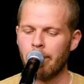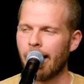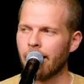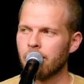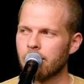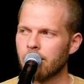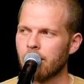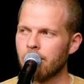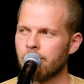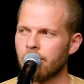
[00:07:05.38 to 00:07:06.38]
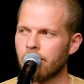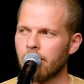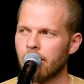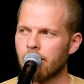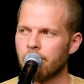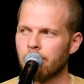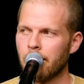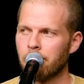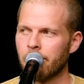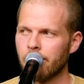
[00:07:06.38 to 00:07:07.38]
back to the comfort of
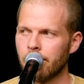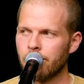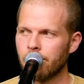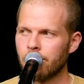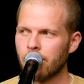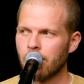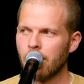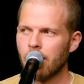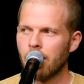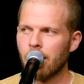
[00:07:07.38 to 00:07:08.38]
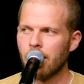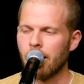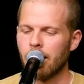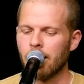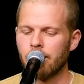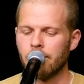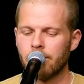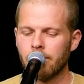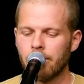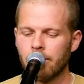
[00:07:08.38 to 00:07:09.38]
my privilege. And